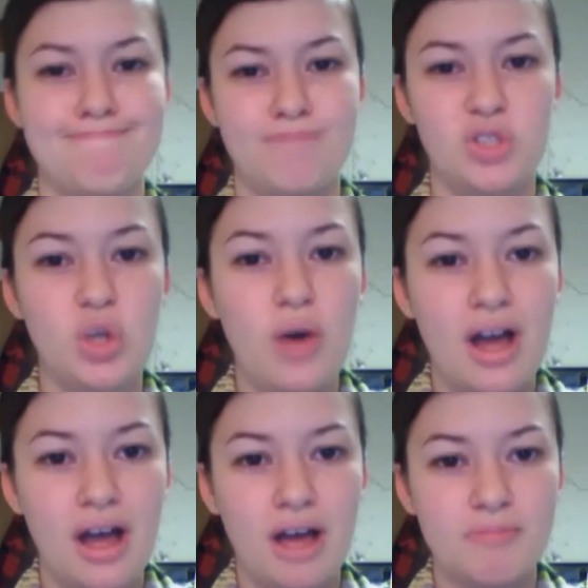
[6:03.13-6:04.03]
so
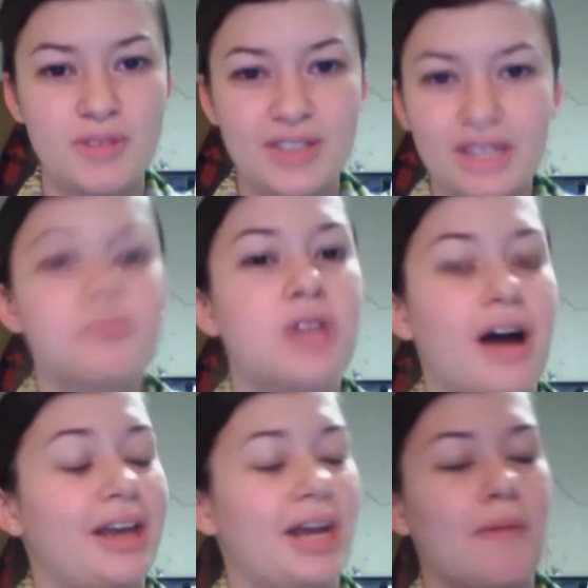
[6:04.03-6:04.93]
I'm sick of
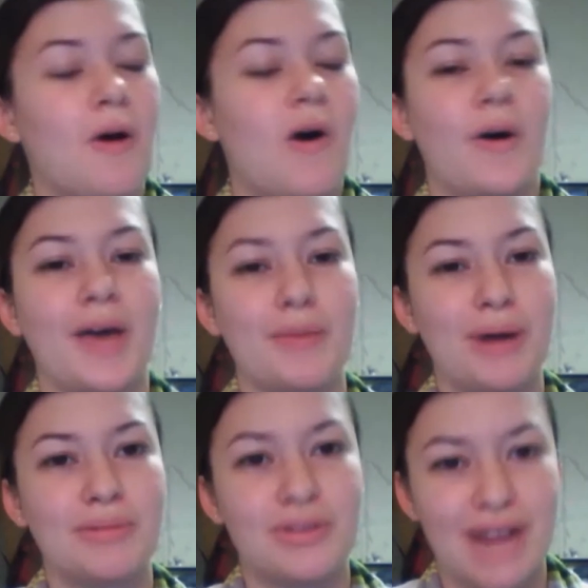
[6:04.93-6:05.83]
talking about
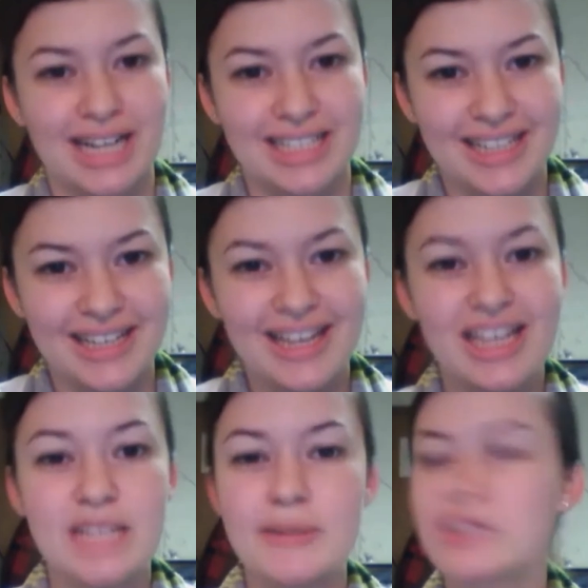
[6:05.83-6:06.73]
Allkpop directly,
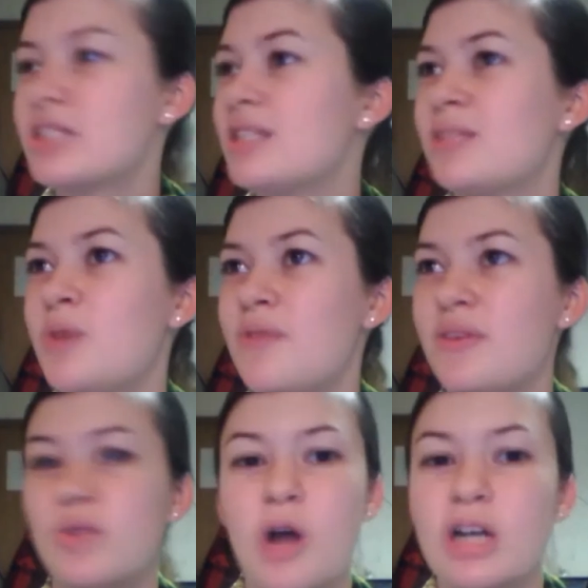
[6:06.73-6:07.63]
especially since we haven't
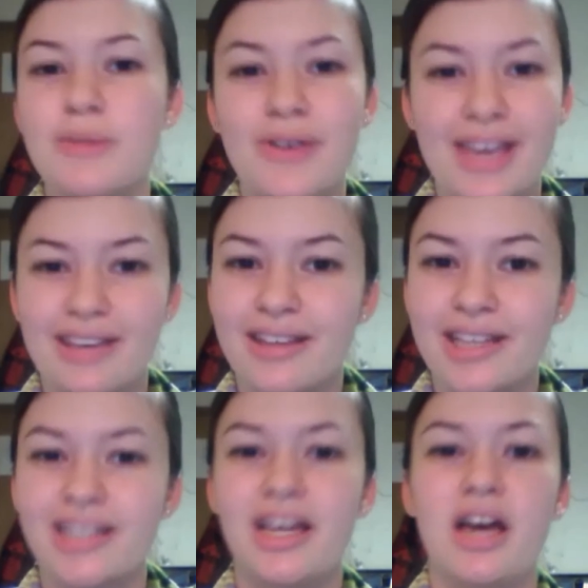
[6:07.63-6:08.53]
even talked about
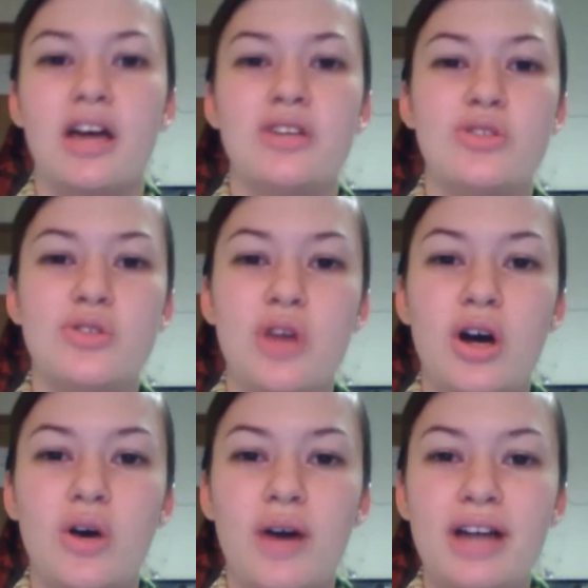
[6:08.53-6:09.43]
Ailee.
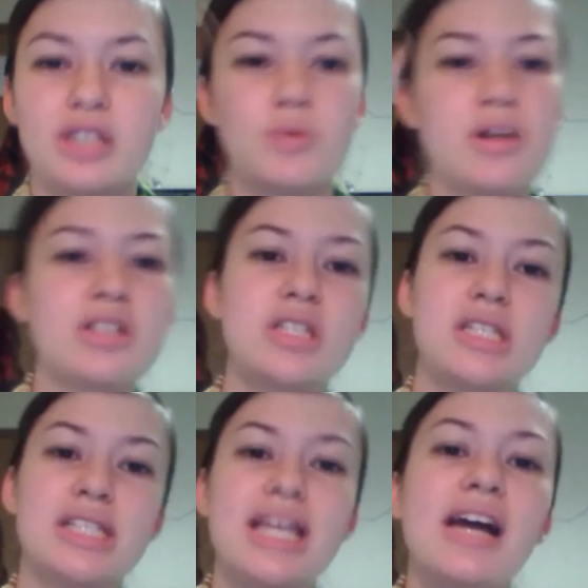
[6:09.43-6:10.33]
So I just wanted
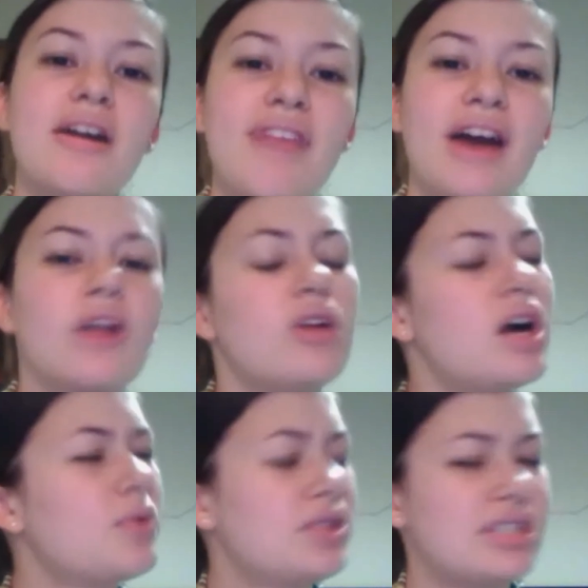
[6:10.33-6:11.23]
to say all that
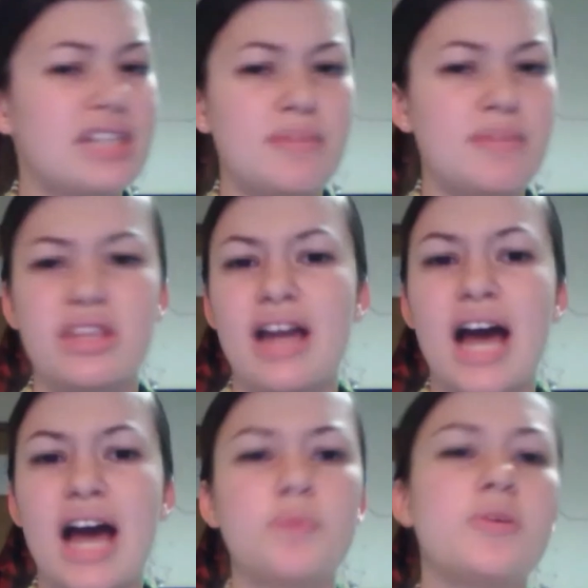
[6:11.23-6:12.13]
along with the statement that
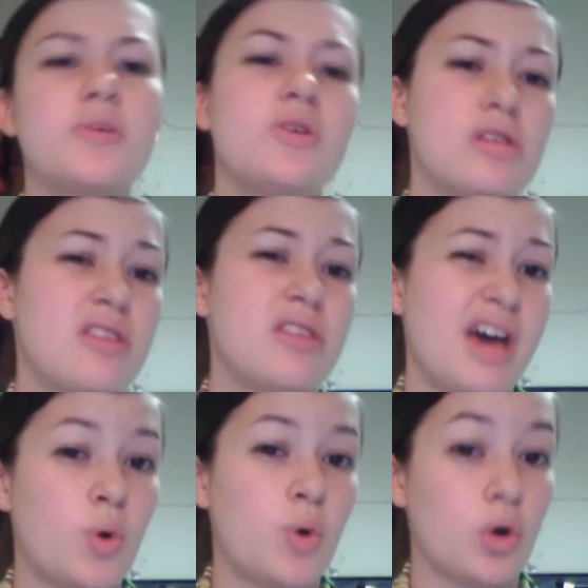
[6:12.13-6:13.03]
I won't be using
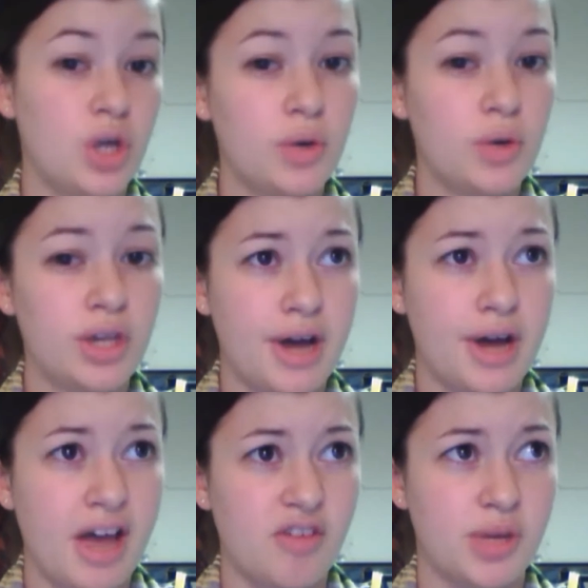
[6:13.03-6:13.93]
them or Tokyo
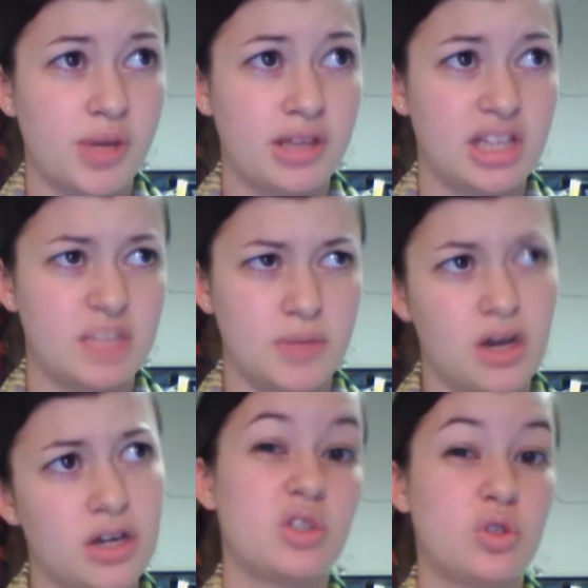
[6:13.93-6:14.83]
Hive, but let's be
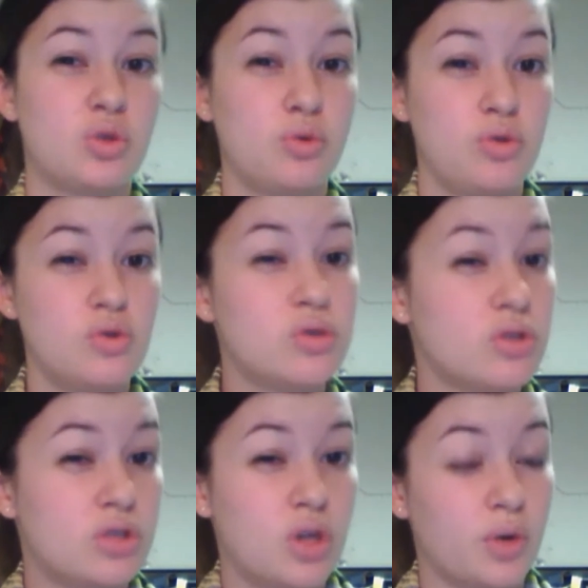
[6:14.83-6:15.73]
honest, who
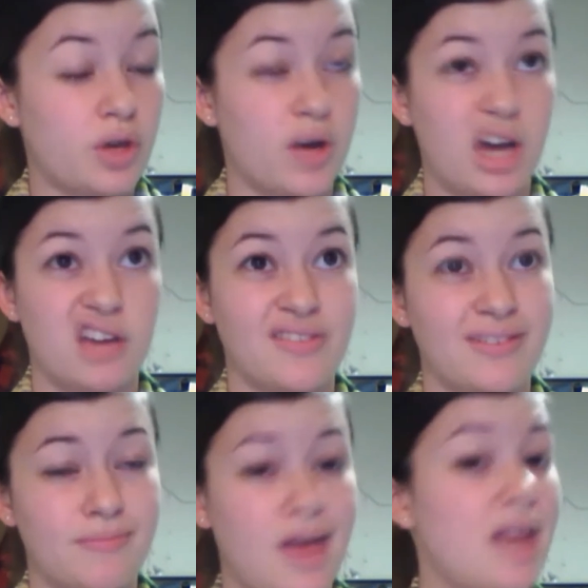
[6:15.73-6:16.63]
uses Tokyo Hive
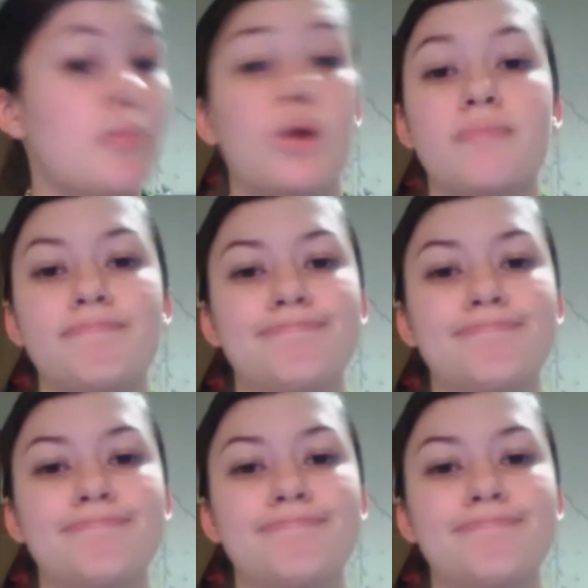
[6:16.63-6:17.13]
anymore?